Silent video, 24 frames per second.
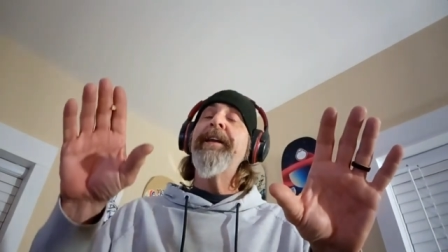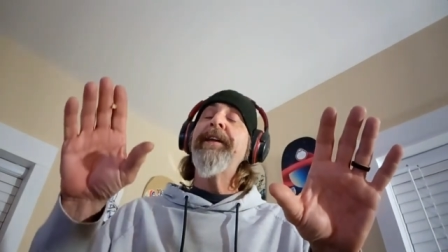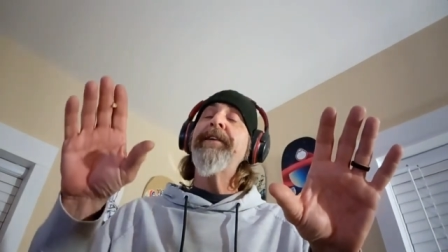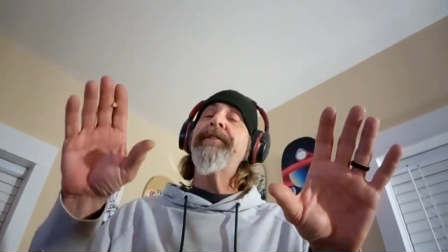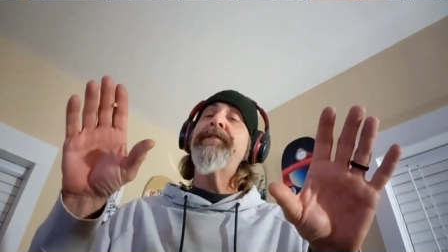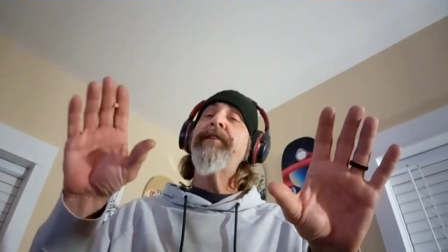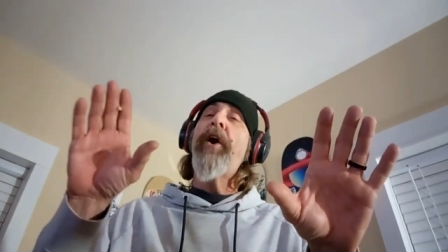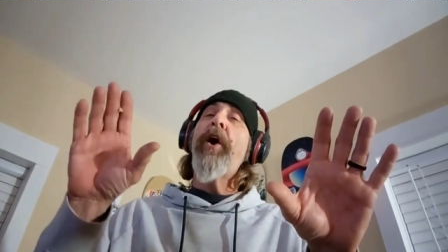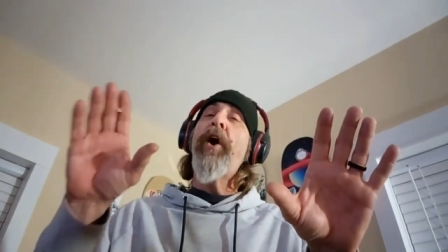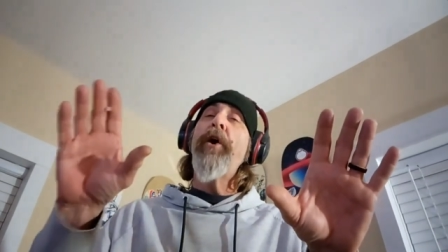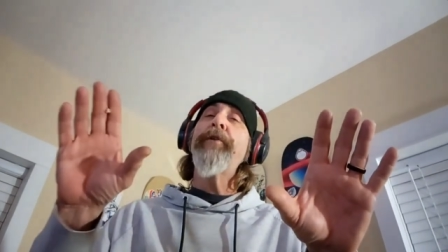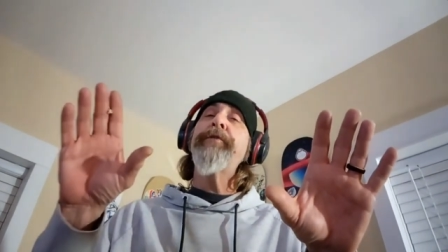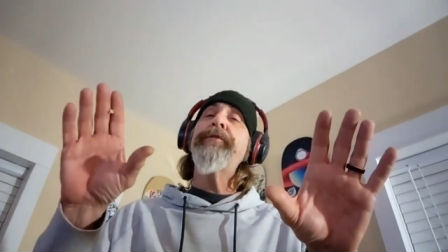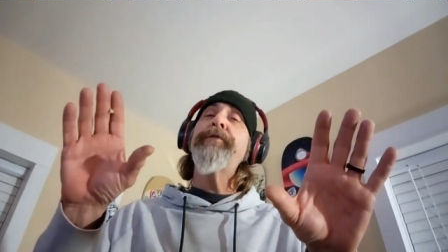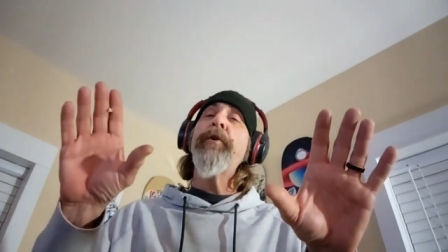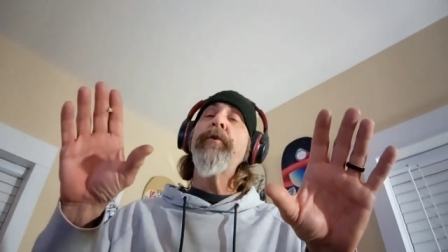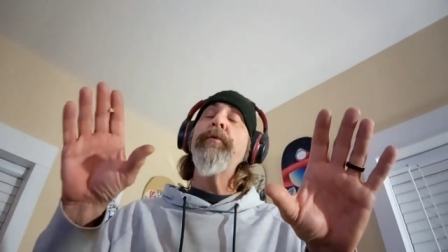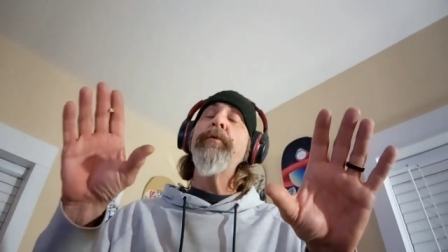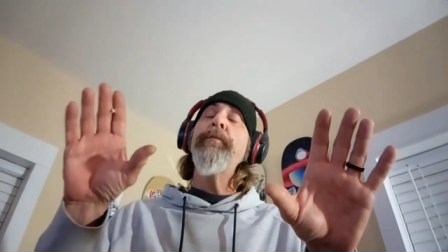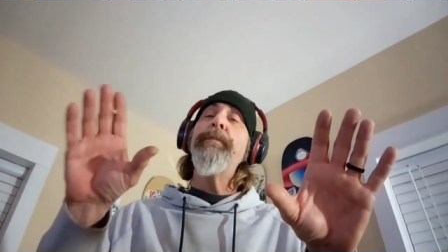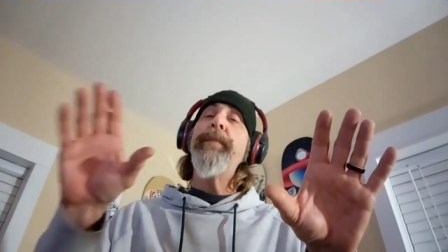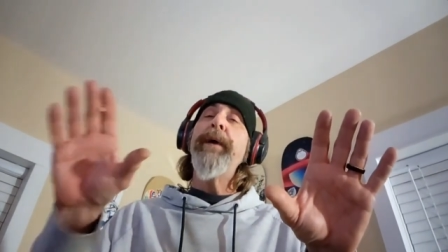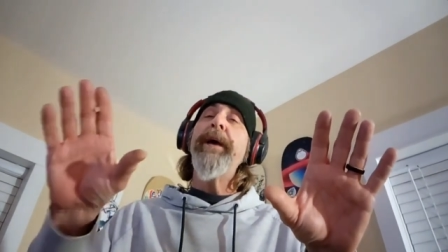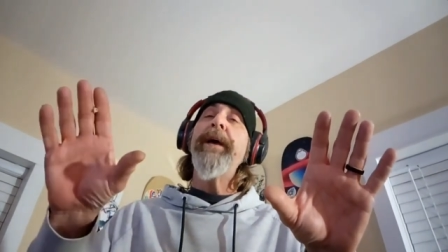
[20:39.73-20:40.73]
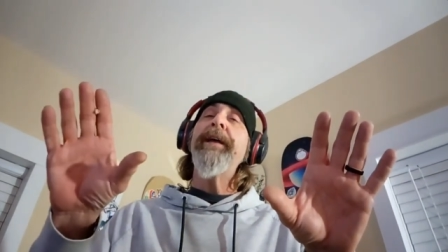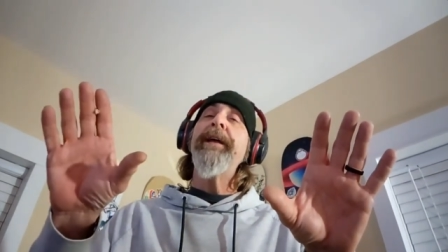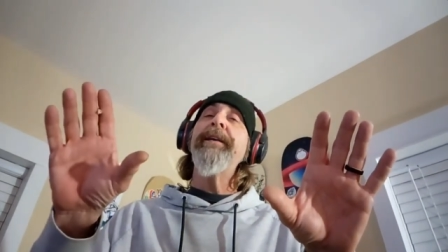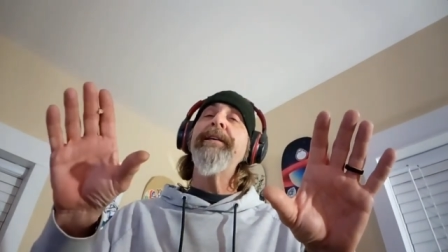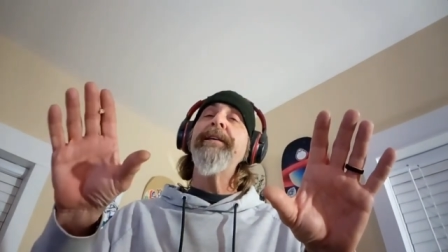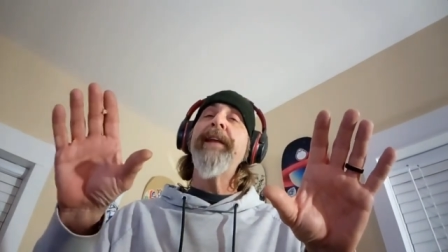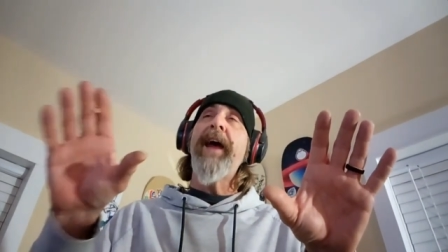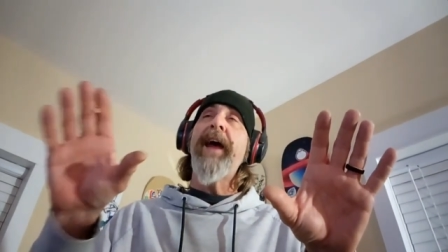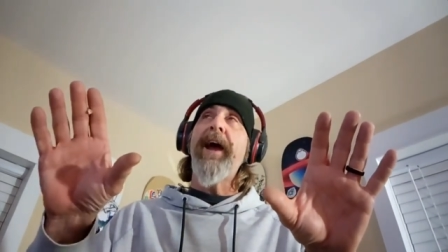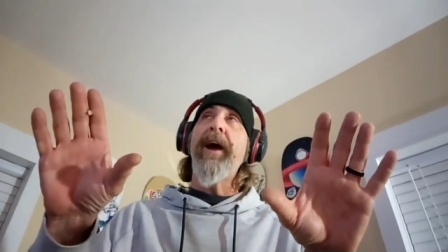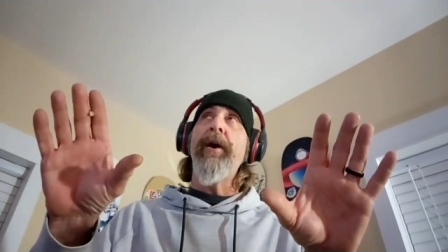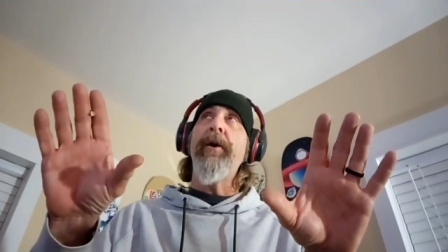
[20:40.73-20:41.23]
and it's also
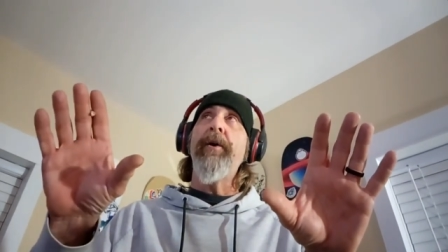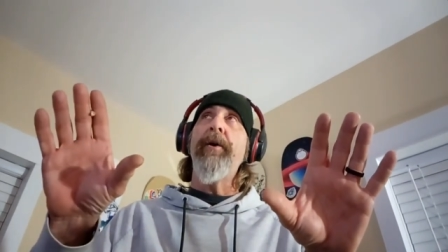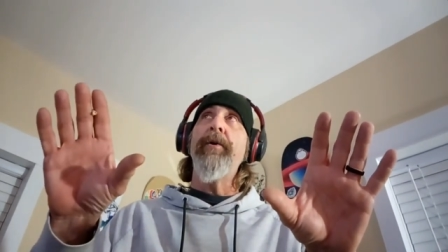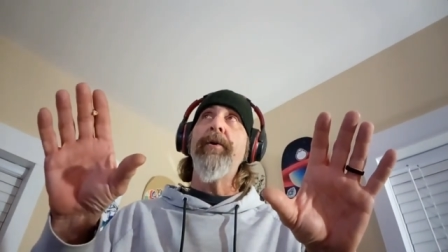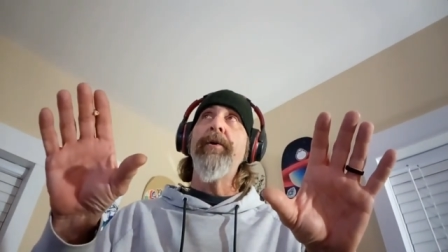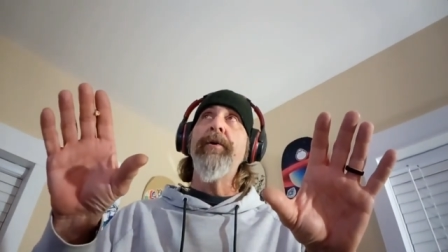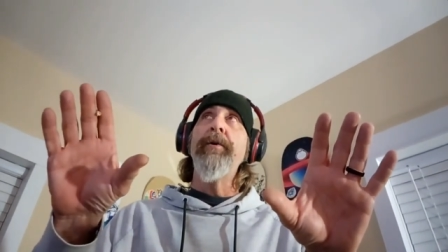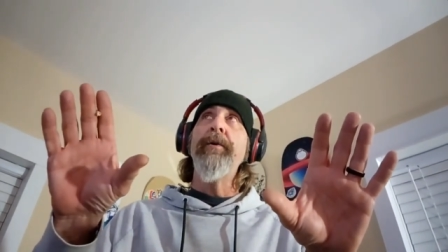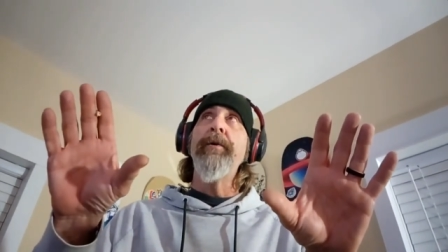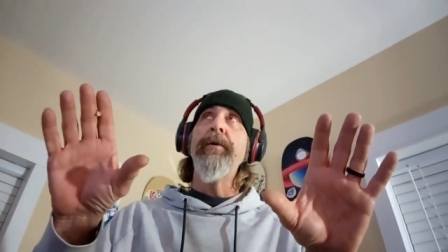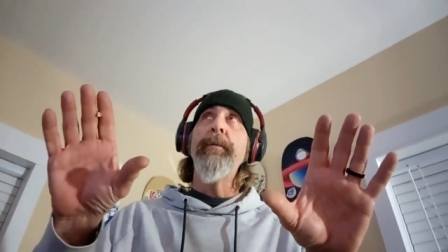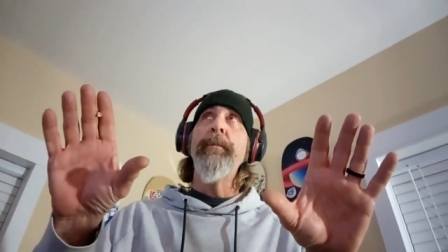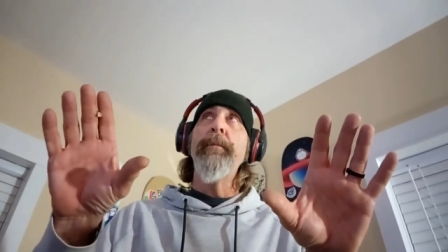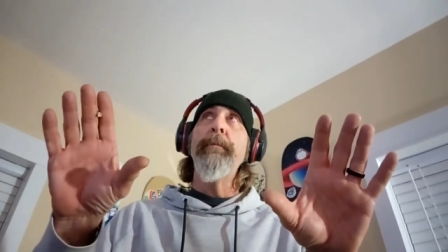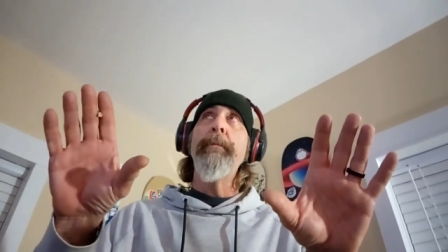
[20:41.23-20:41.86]
been now